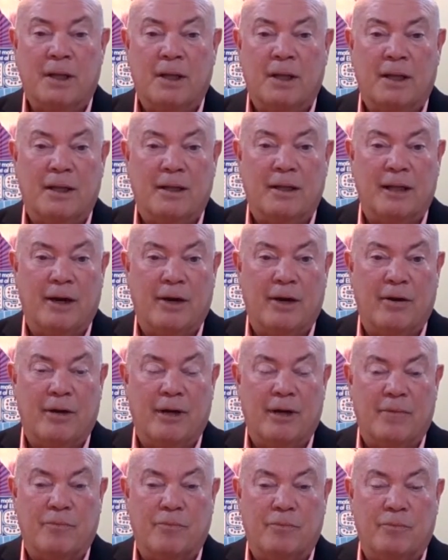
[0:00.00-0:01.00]

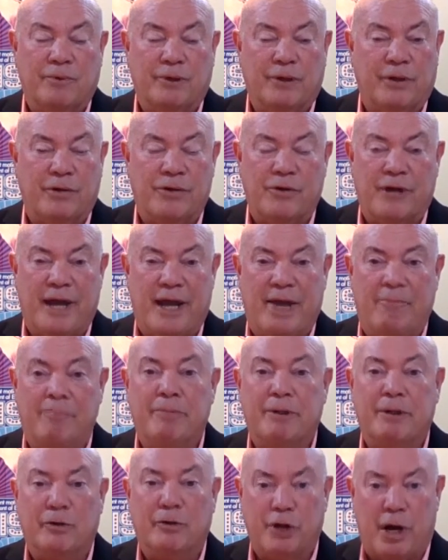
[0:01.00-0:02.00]
there, you know, you can't
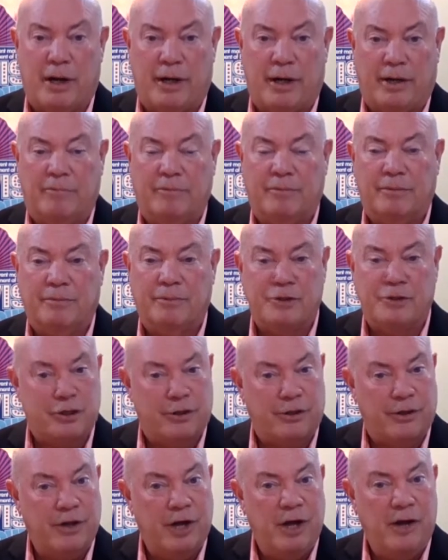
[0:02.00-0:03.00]
build on it, but you
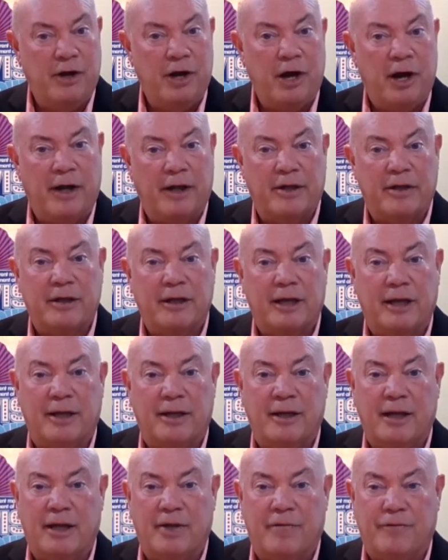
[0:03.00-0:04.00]
can hunt on it.
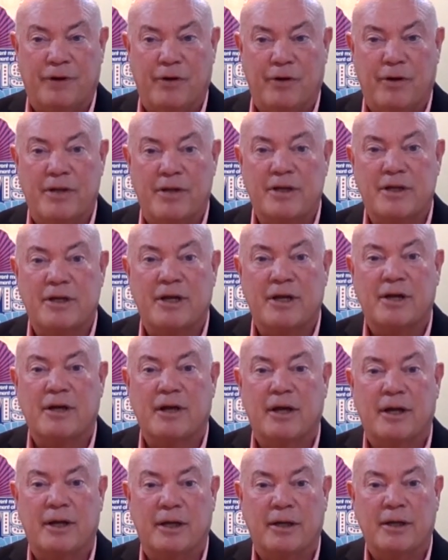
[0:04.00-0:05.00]
And, and if you're into duck
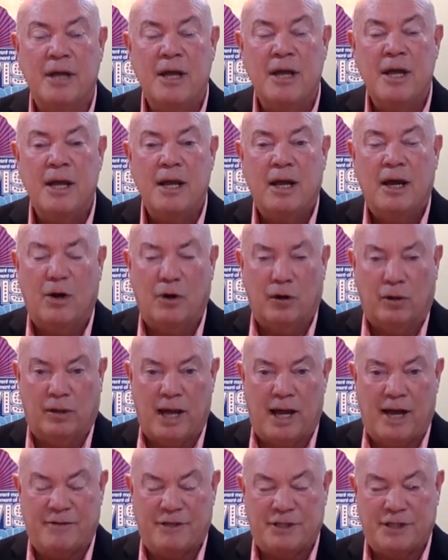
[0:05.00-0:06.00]
hunting or
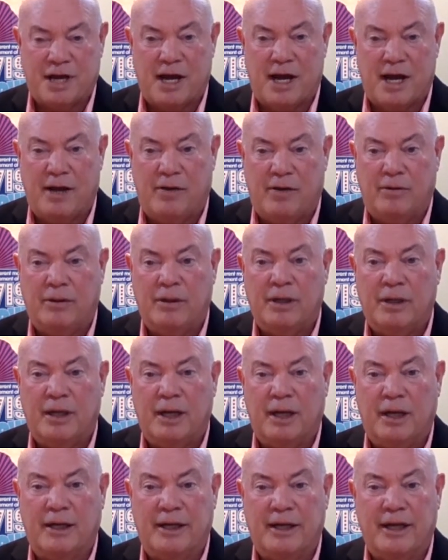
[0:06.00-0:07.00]
lifestyle,
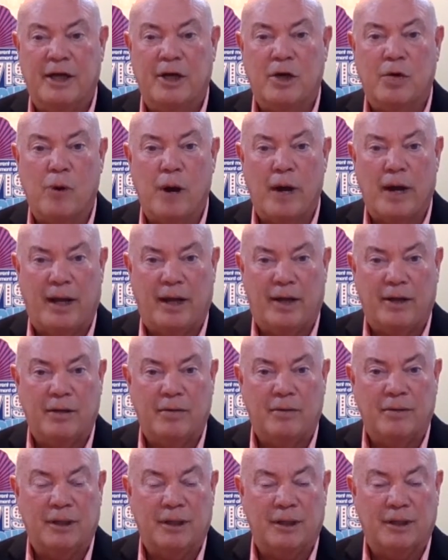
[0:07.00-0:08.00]
uh, getting away,
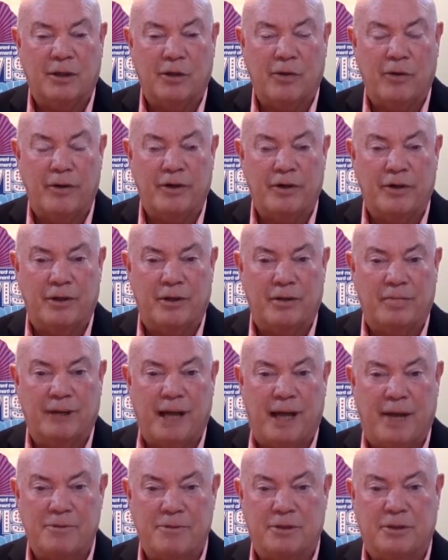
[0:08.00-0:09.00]
uh, going to the
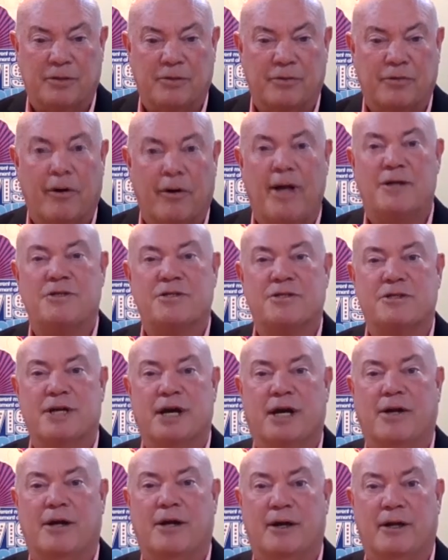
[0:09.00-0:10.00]
absolute greatest
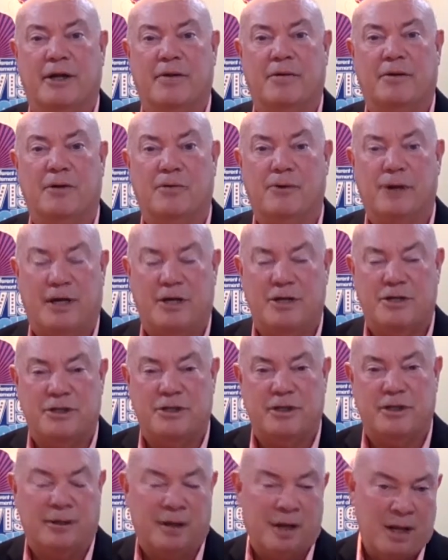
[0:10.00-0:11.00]
duck hunting location
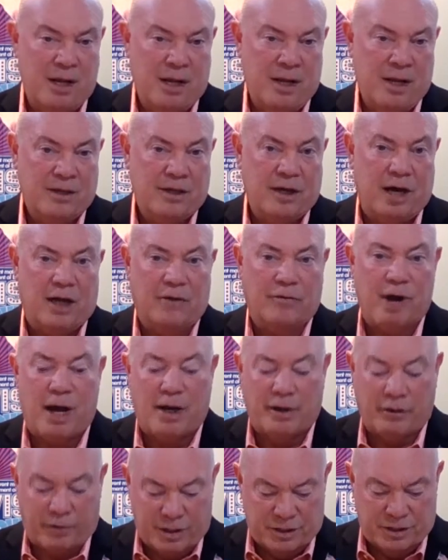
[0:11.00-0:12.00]
in
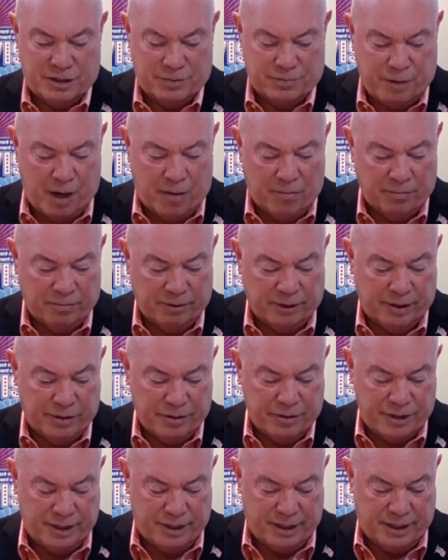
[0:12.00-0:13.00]
Colorado, this is probably your
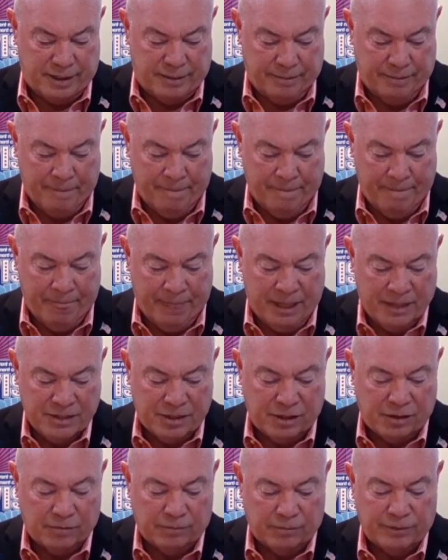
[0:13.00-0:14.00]
ticket.
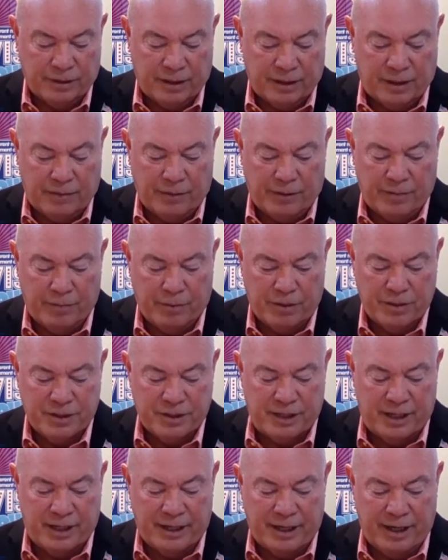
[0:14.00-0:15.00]
So uh, we
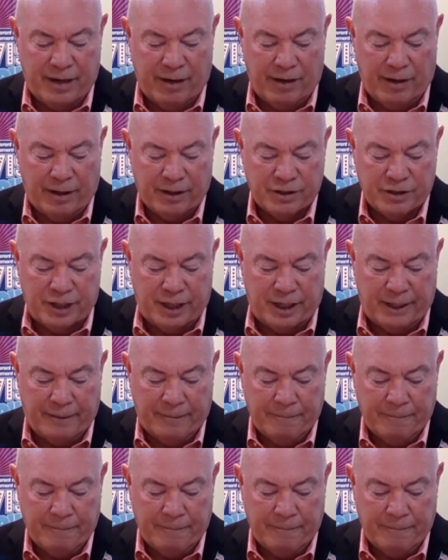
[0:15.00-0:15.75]
appreciate Gary and Jake